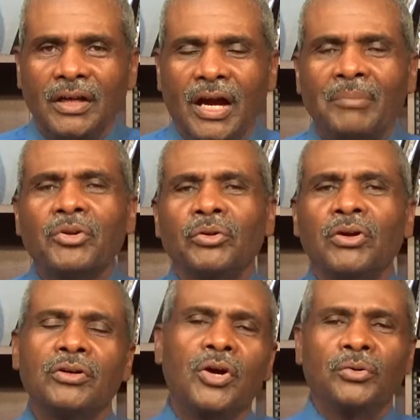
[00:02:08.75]
I'm no
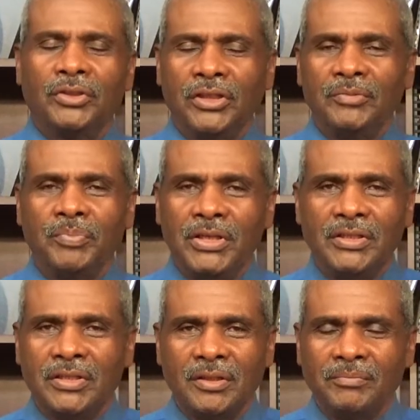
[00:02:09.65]
longer going to eat
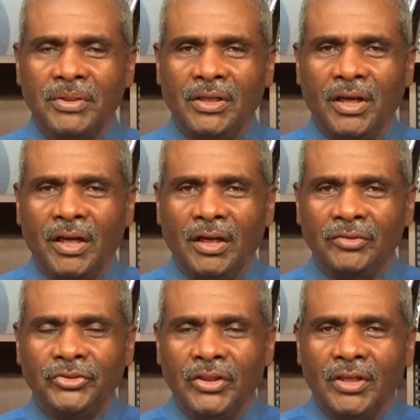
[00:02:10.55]
pizza because